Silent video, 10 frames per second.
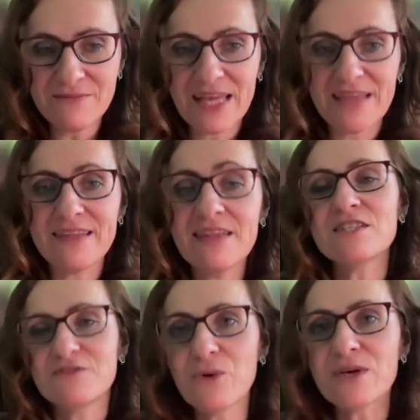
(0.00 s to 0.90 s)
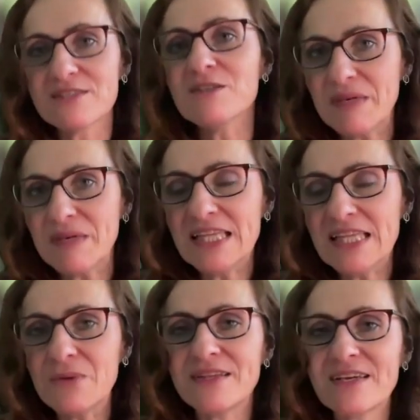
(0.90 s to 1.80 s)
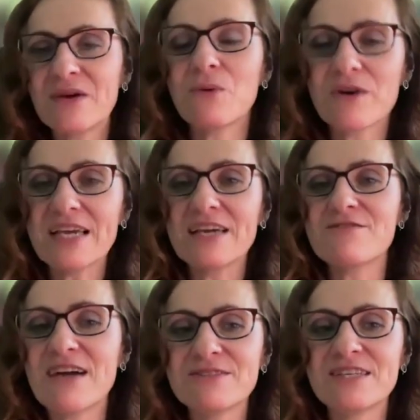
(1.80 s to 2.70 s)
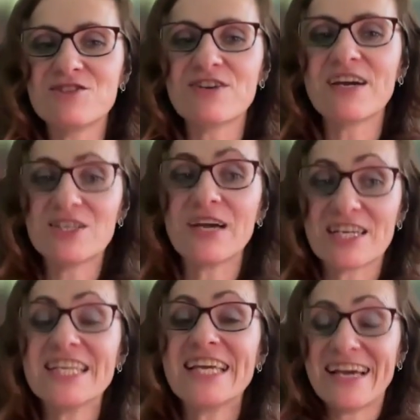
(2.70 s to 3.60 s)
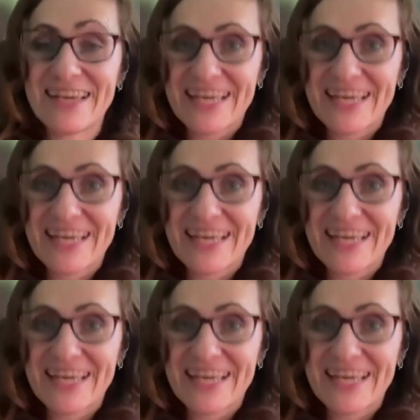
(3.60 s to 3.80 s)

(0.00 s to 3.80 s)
And then there is focus on meaning when they are walking around and trying to actually